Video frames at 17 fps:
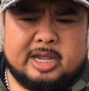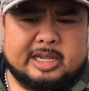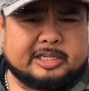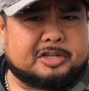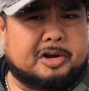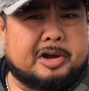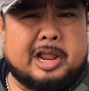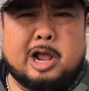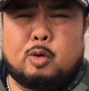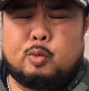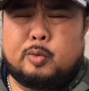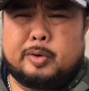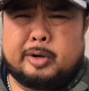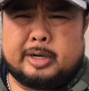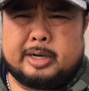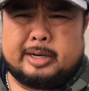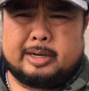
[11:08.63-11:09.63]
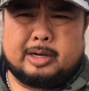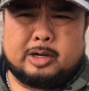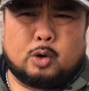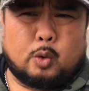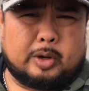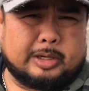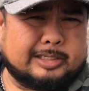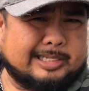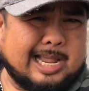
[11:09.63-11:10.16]
It's gonna help with
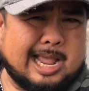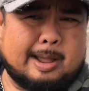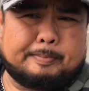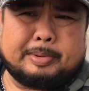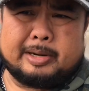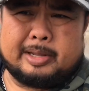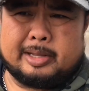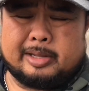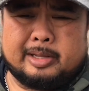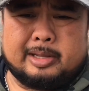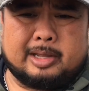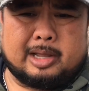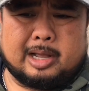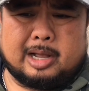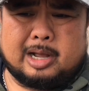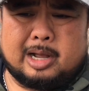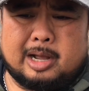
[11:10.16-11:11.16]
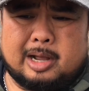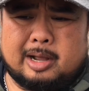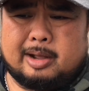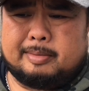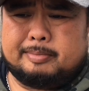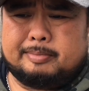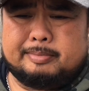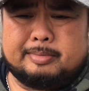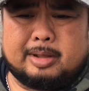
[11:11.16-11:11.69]
noise dampening.
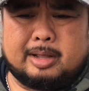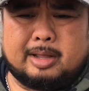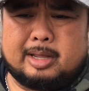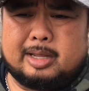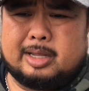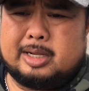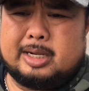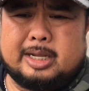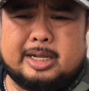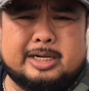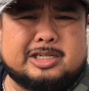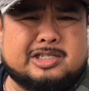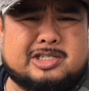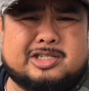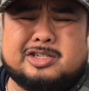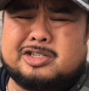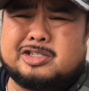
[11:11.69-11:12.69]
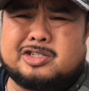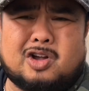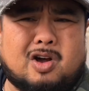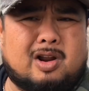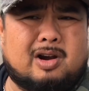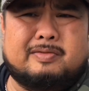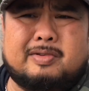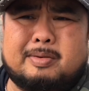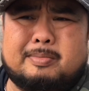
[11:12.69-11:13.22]
It's just
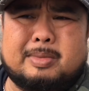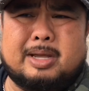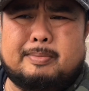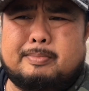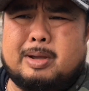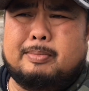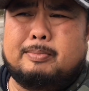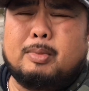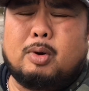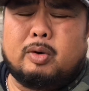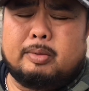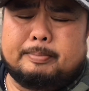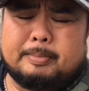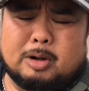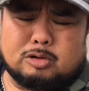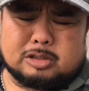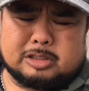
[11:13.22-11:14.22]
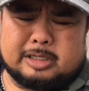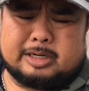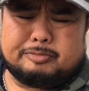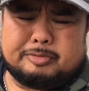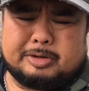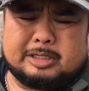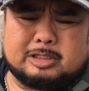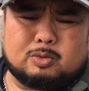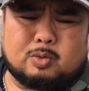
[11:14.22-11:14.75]
all of it, man. But mostly
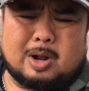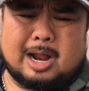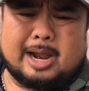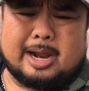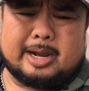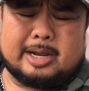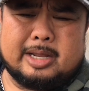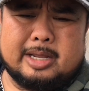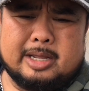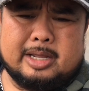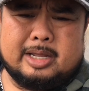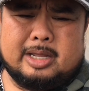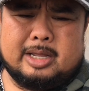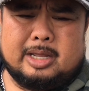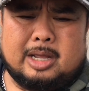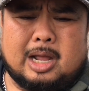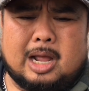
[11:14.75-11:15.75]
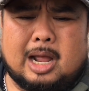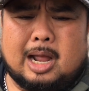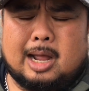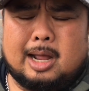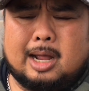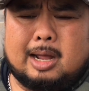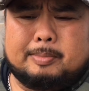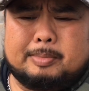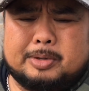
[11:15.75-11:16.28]
the reason why
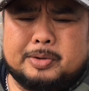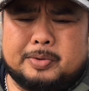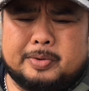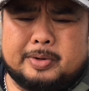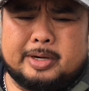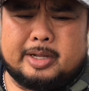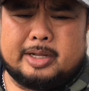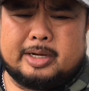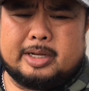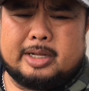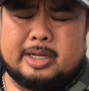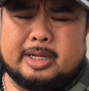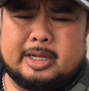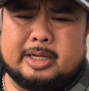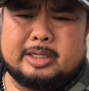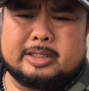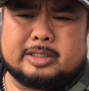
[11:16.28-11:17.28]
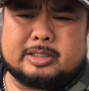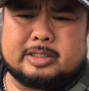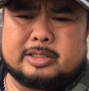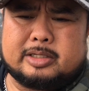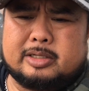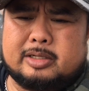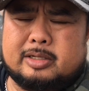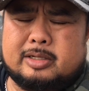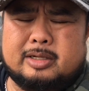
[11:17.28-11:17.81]
I'm doing it
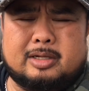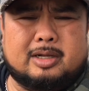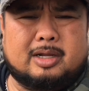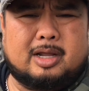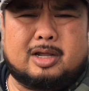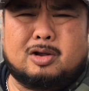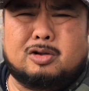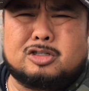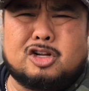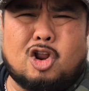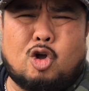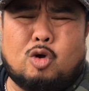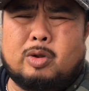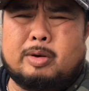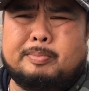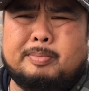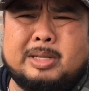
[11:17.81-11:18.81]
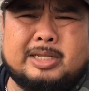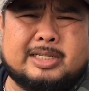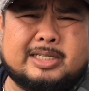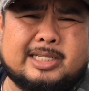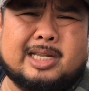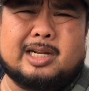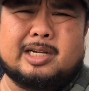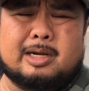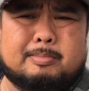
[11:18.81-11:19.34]
is it goes along with me
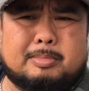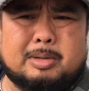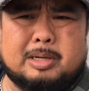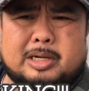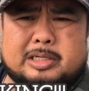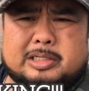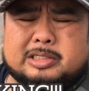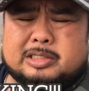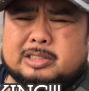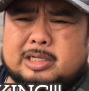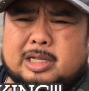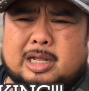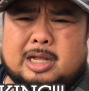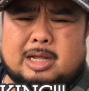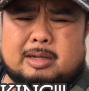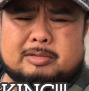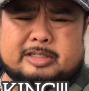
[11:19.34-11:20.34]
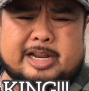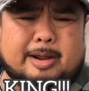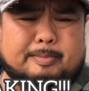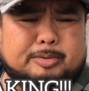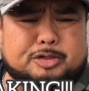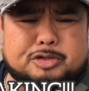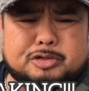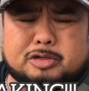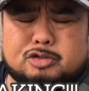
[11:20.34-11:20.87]
sealing the bus.
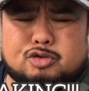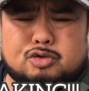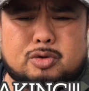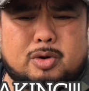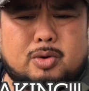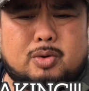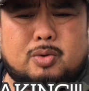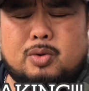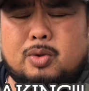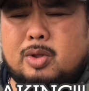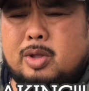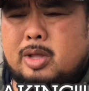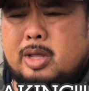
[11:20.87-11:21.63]
Temperature control